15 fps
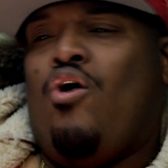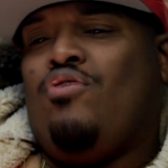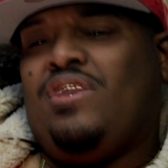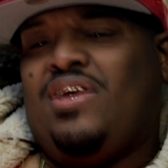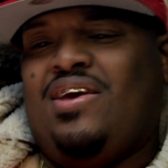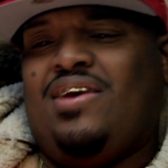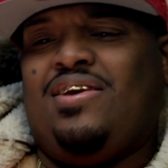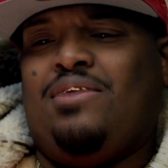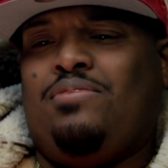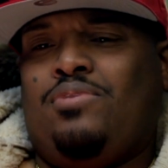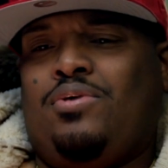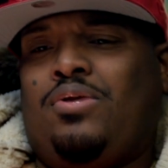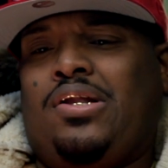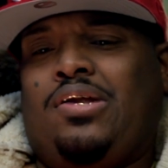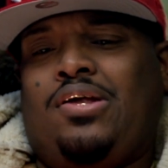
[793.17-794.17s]
Oh yeah,
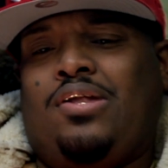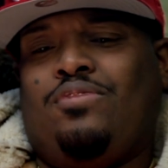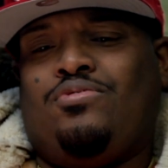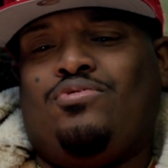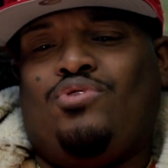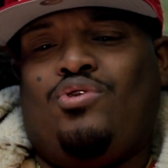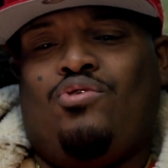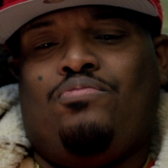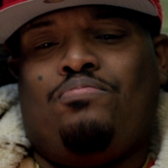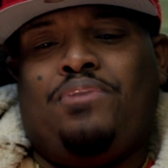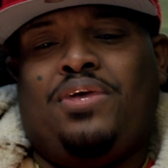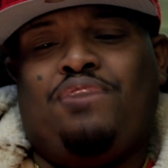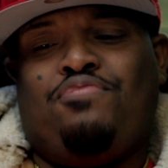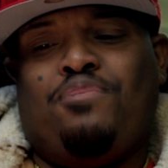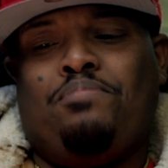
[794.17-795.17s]
well,
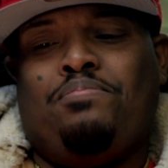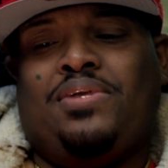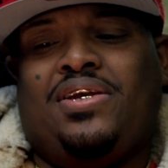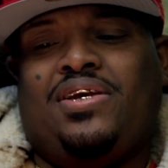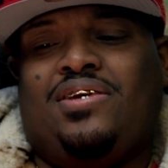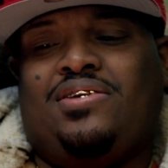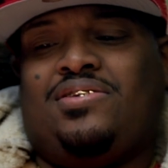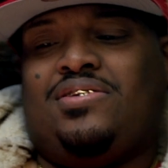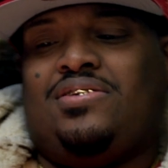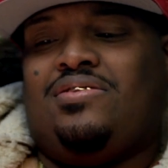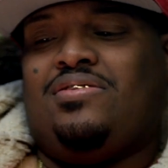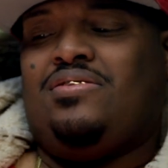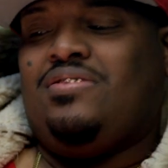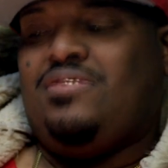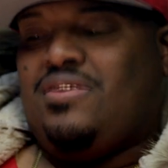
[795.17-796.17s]
being from Belize
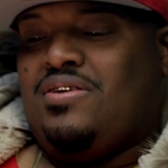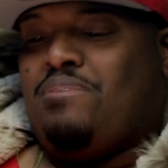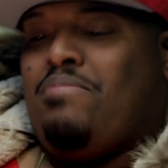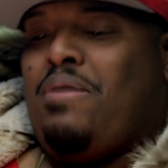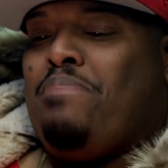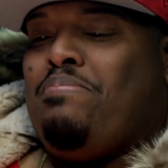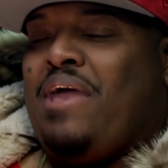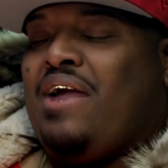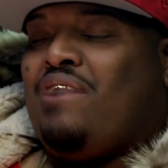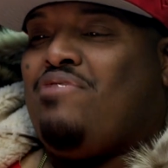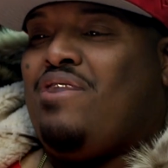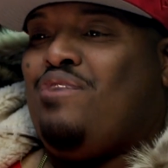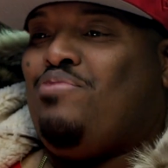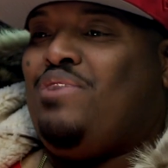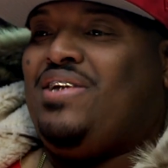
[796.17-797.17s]
and my
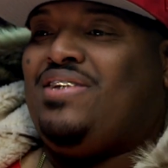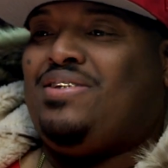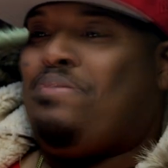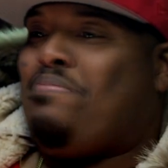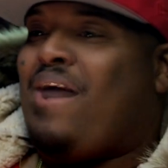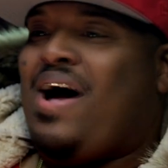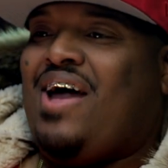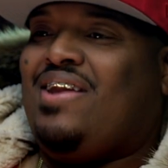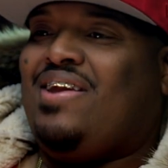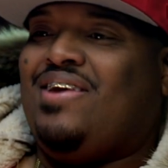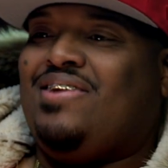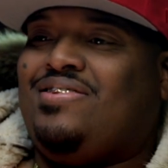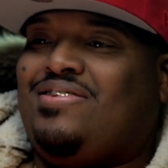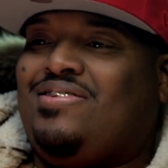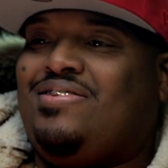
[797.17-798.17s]
background, we eat
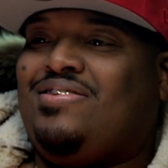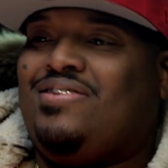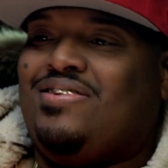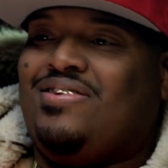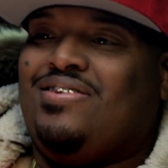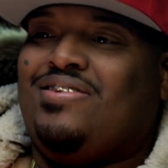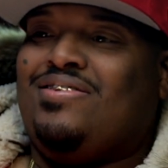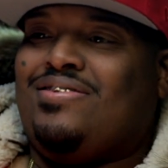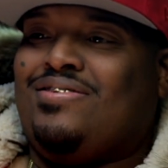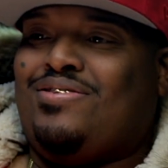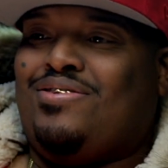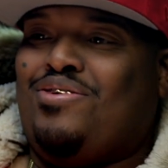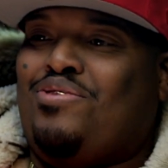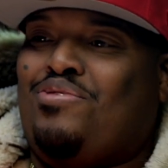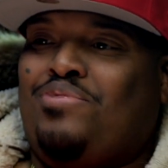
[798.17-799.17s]
tamales,
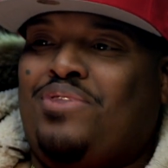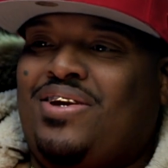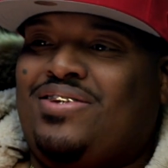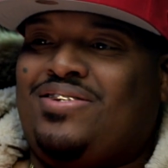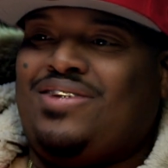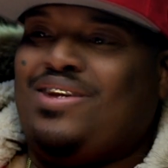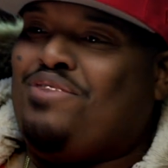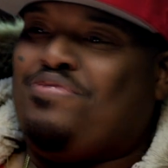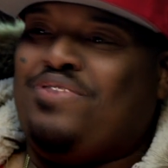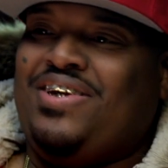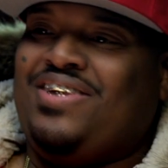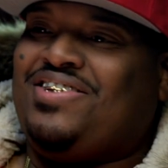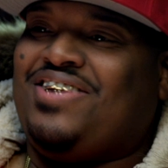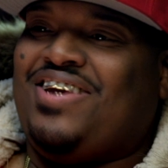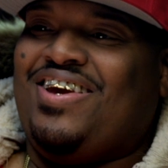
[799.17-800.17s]
we eat
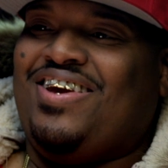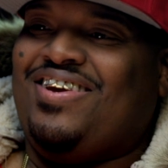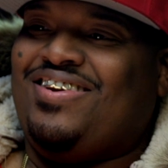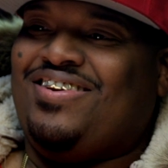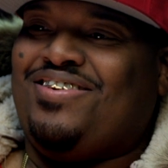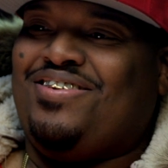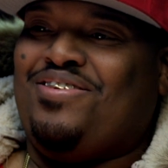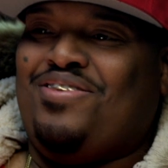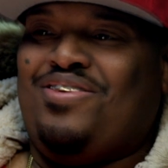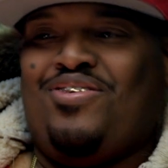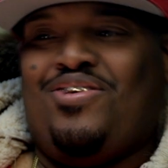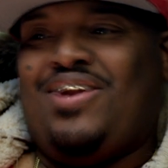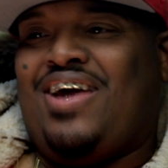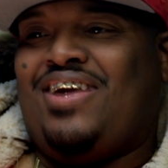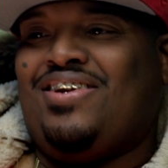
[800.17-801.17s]
ceviche, a
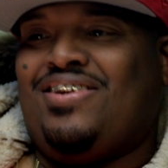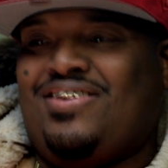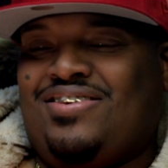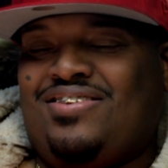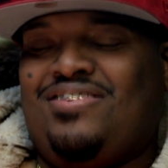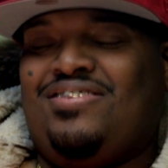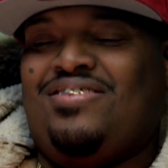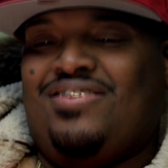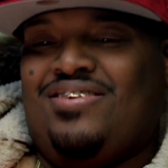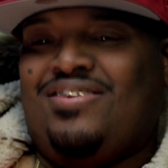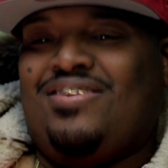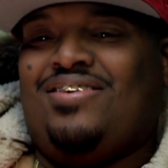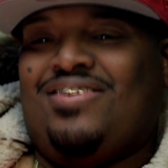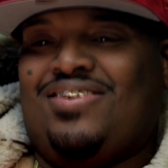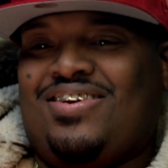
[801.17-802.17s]
lot of
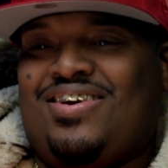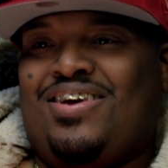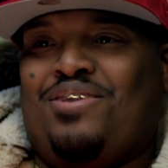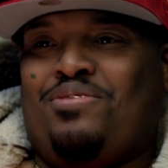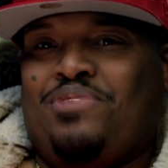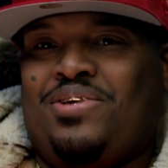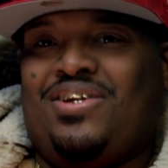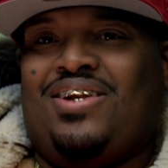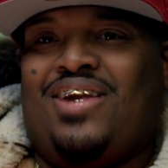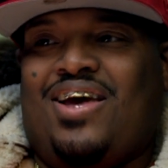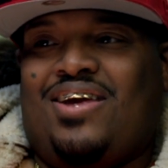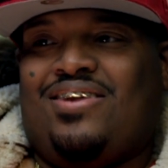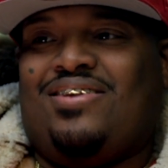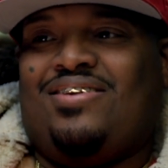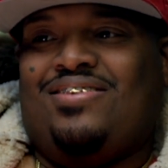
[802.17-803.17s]
we eat a lot. I
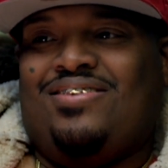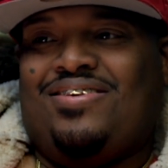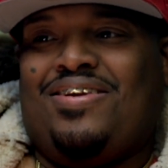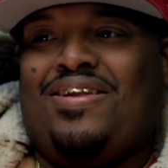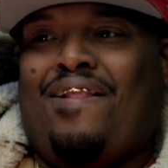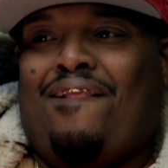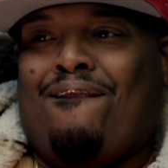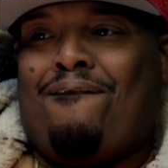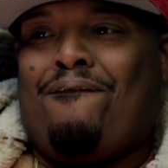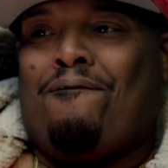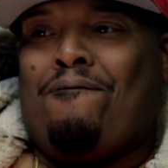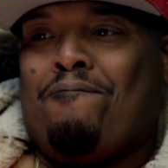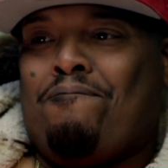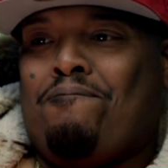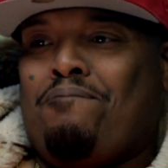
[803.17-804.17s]
was telling management
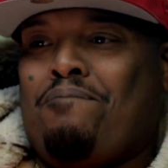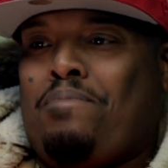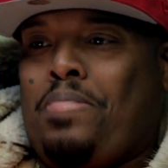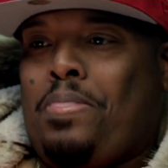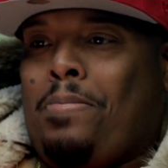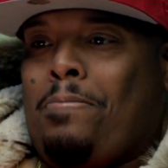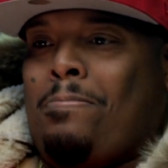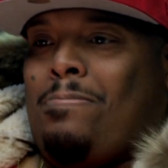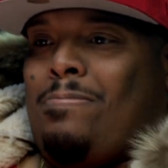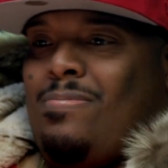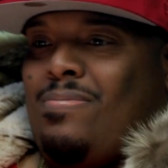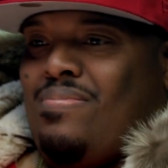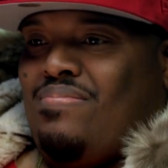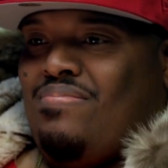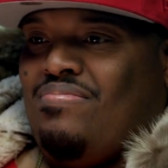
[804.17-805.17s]
about your
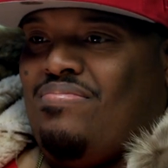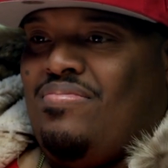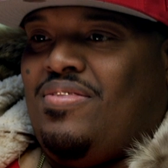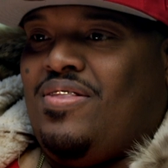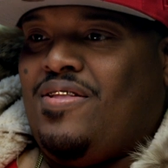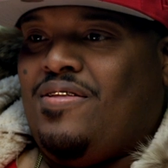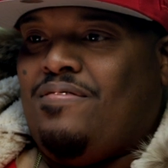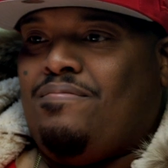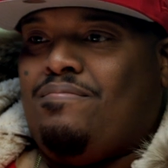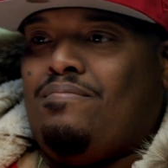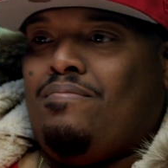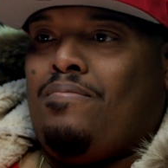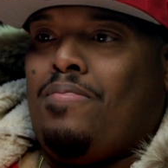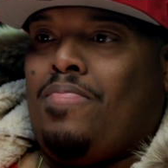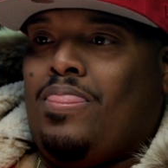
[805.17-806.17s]

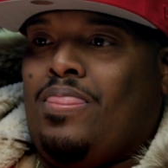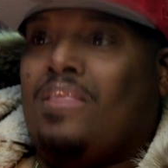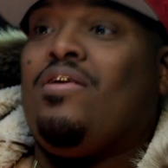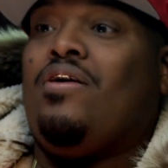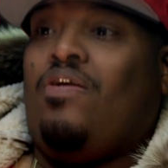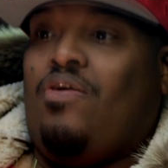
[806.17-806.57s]
potato salad, right?